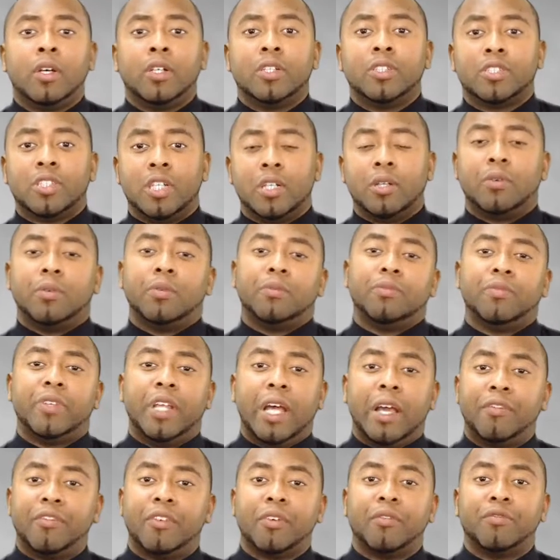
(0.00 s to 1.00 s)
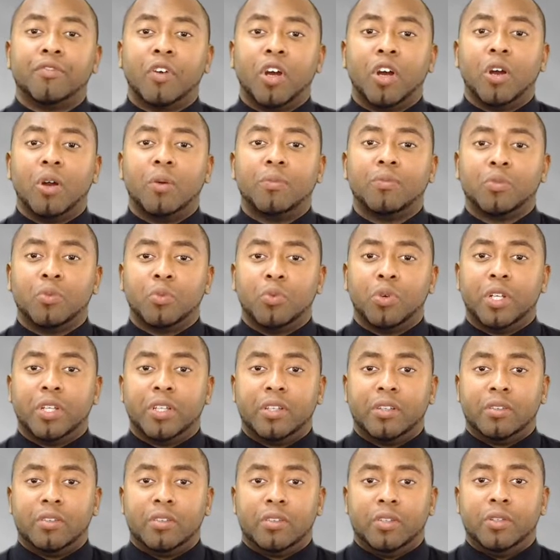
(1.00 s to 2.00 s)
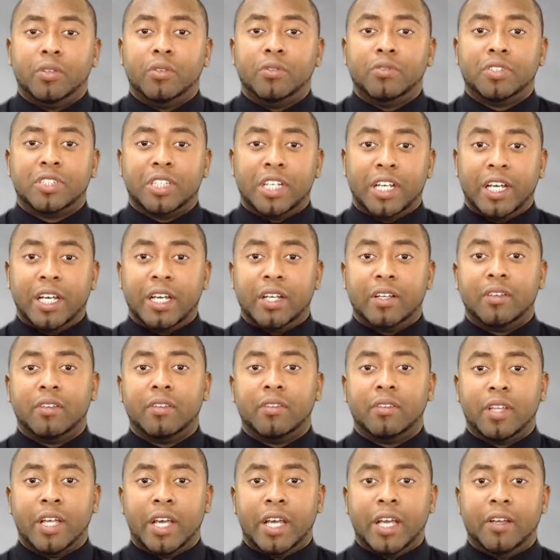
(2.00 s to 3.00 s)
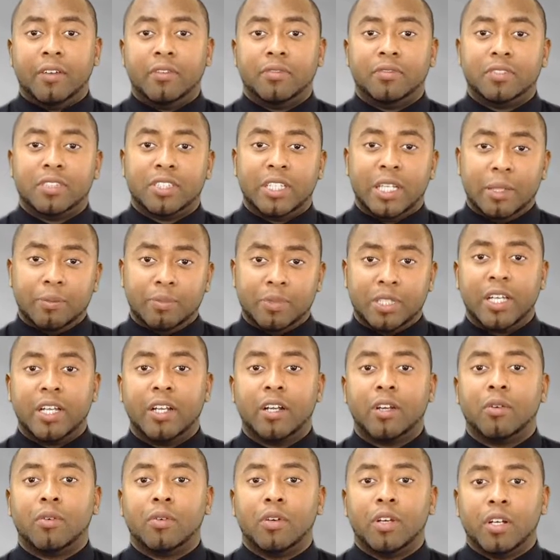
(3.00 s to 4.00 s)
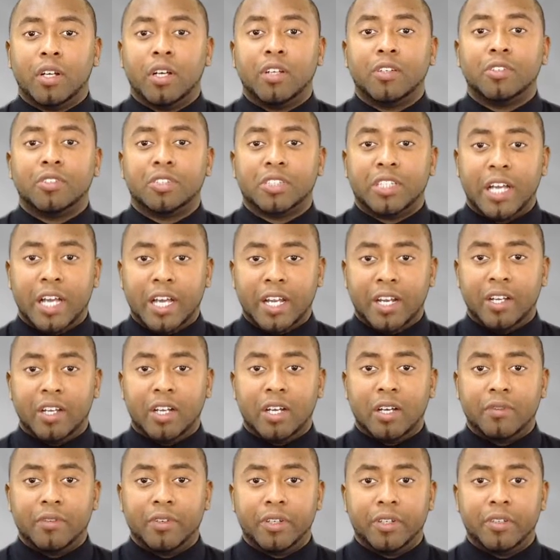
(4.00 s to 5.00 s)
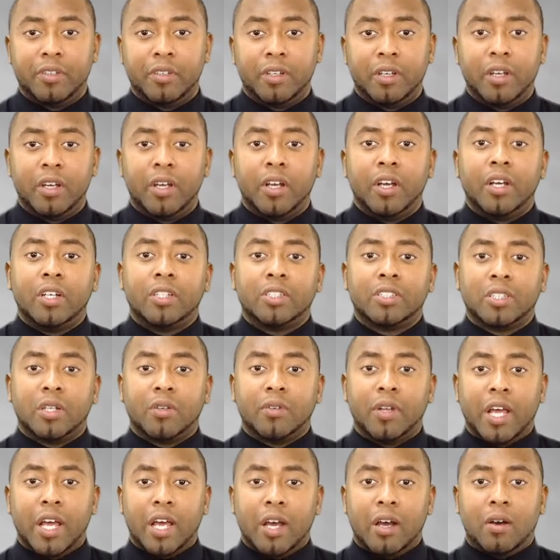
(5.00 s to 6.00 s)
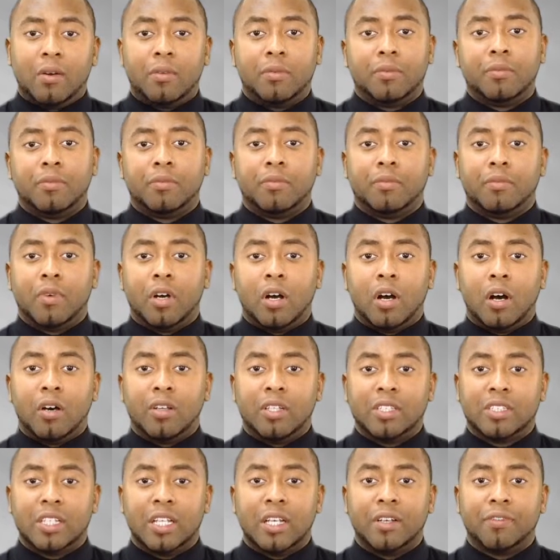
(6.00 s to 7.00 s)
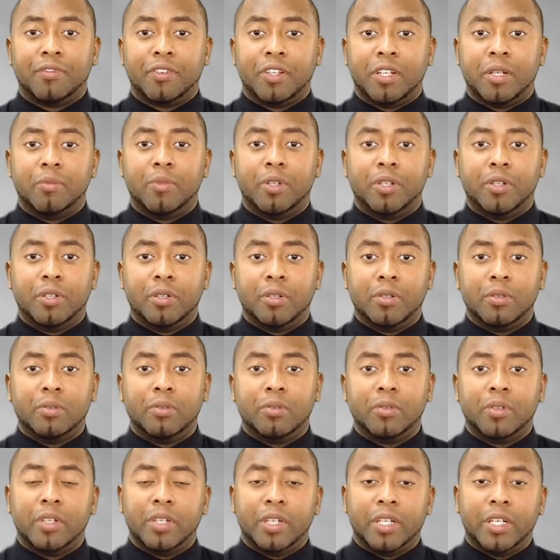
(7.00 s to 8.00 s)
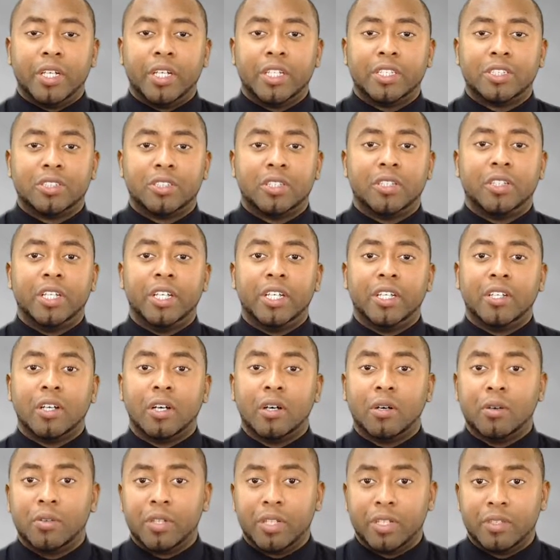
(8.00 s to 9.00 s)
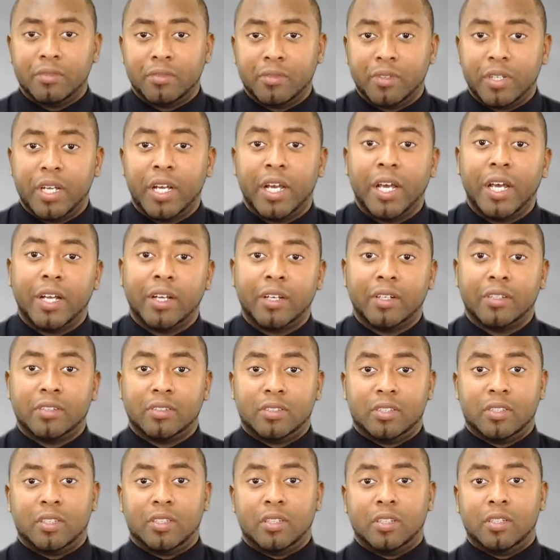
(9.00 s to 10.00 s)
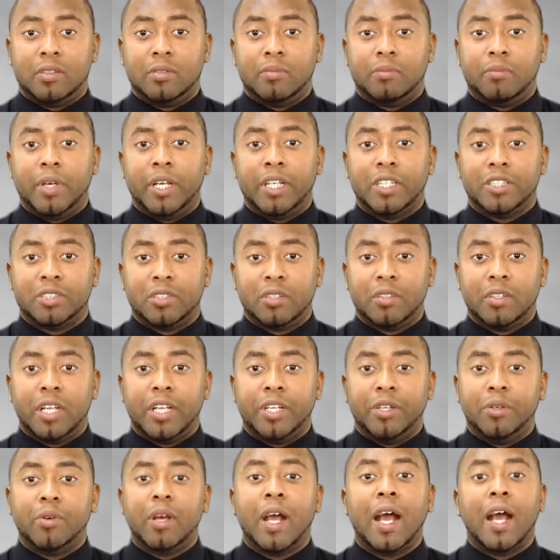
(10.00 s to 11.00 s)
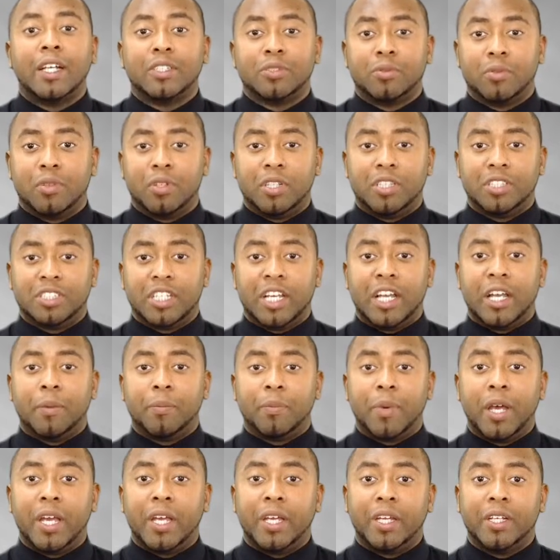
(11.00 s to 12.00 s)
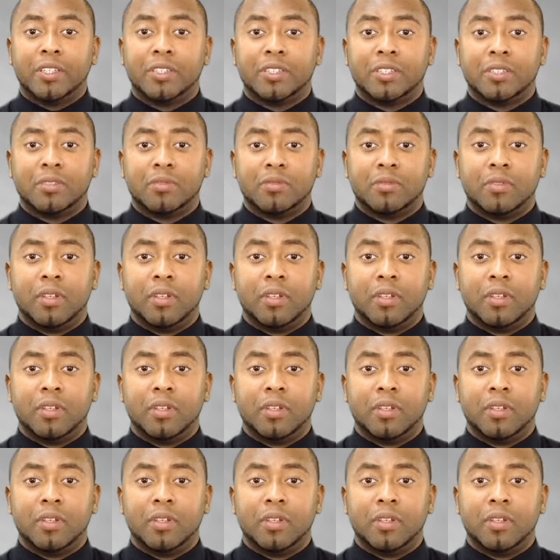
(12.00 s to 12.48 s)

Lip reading: So they've confirmed what you said. They've seemed to get a good understanding of it. So now all that's left for them to do is to decode it and to make sure that you guys are on the same page.